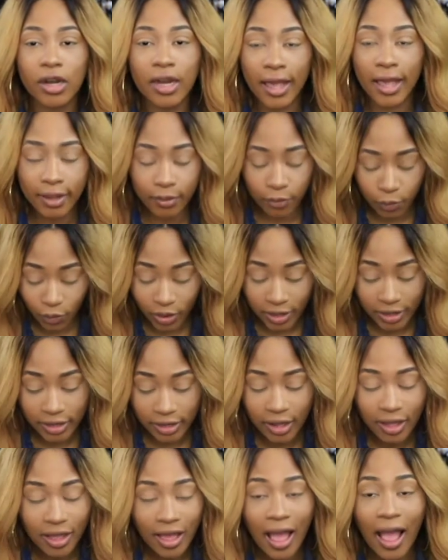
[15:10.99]
like
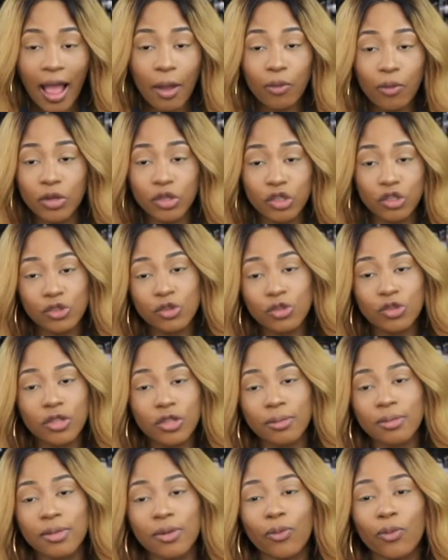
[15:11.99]
when I want to do
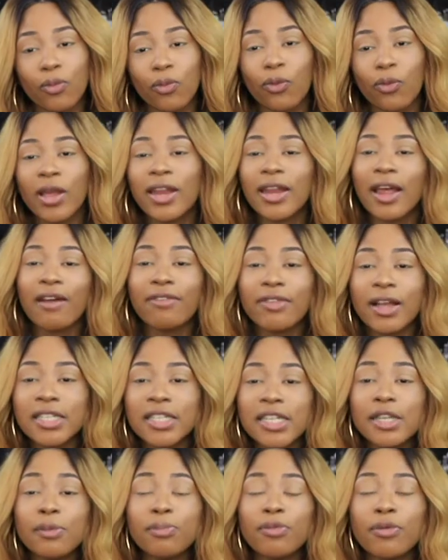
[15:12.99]
something, when I've
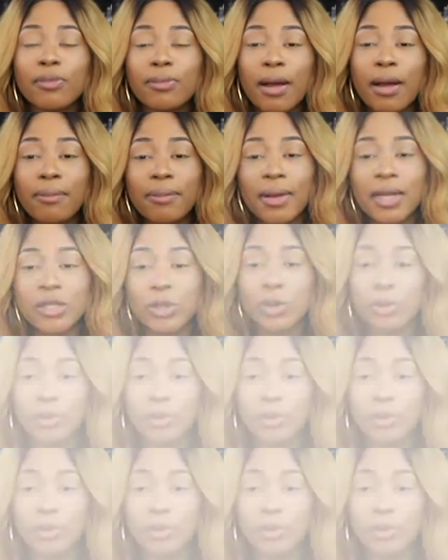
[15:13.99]
actually put my mind